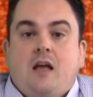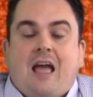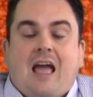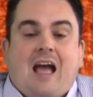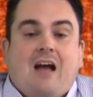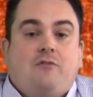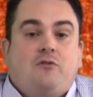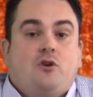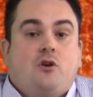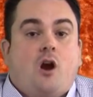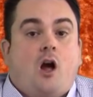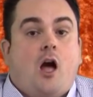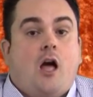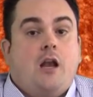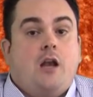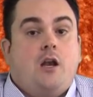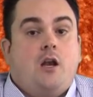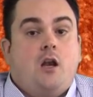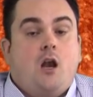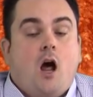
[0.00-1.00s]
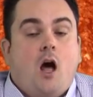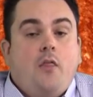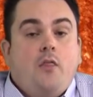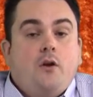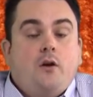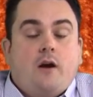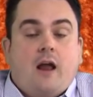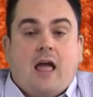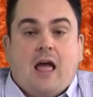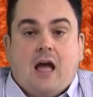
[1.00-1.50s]
After
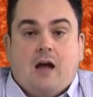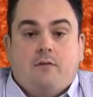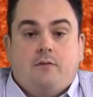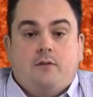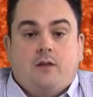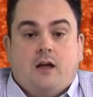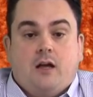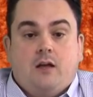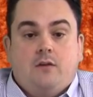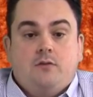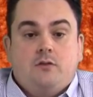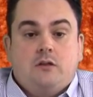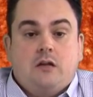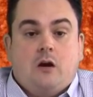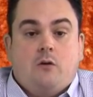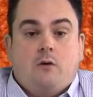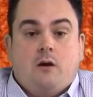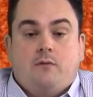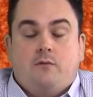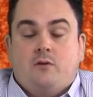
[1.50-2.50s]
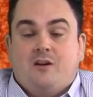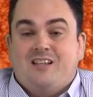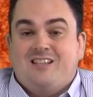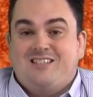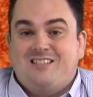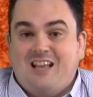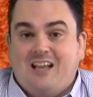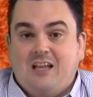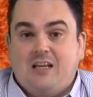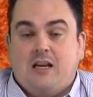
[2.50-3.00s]
another half-life, so now we're after a
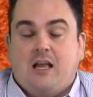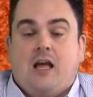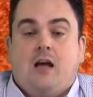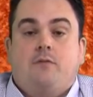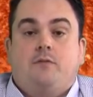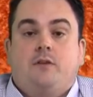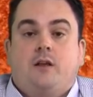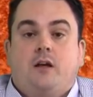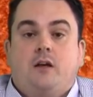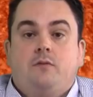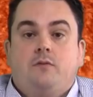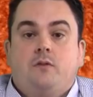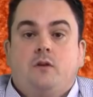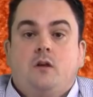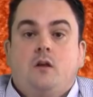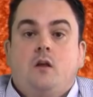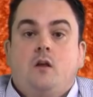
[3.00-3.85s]
second half-life,